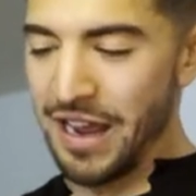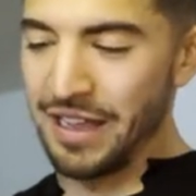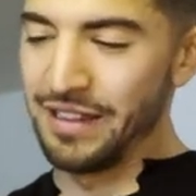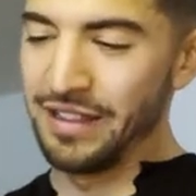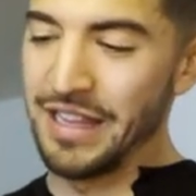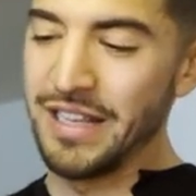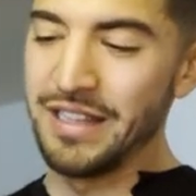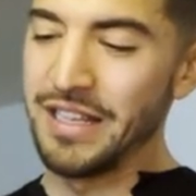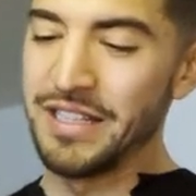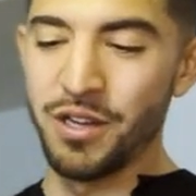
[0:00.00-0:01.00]
And
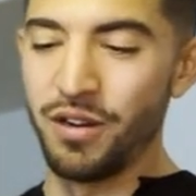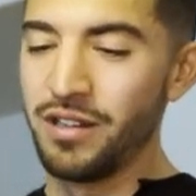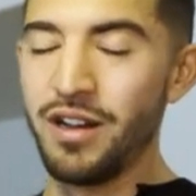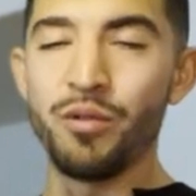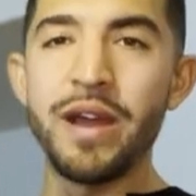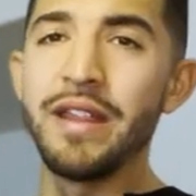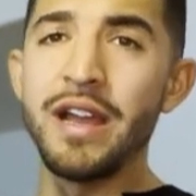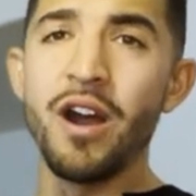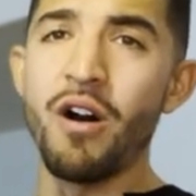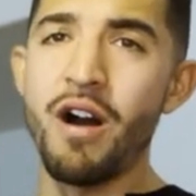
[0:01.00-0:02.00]
these go a long way. They
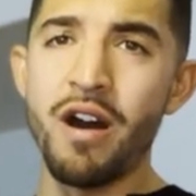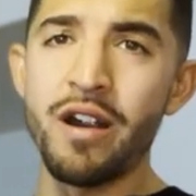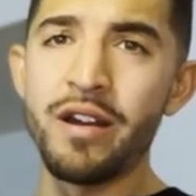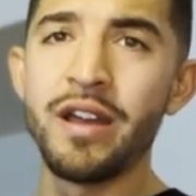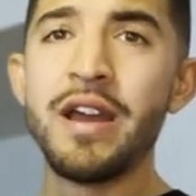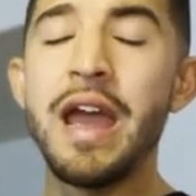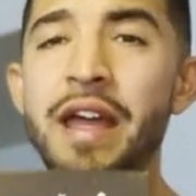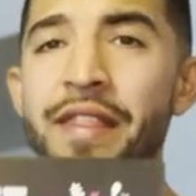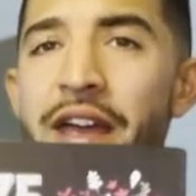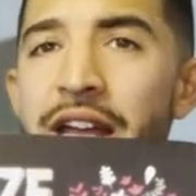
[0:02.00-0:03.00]
go hard
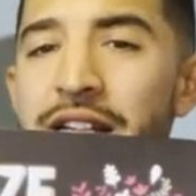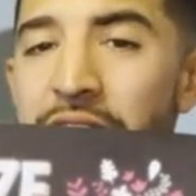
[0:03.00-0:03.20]
and they,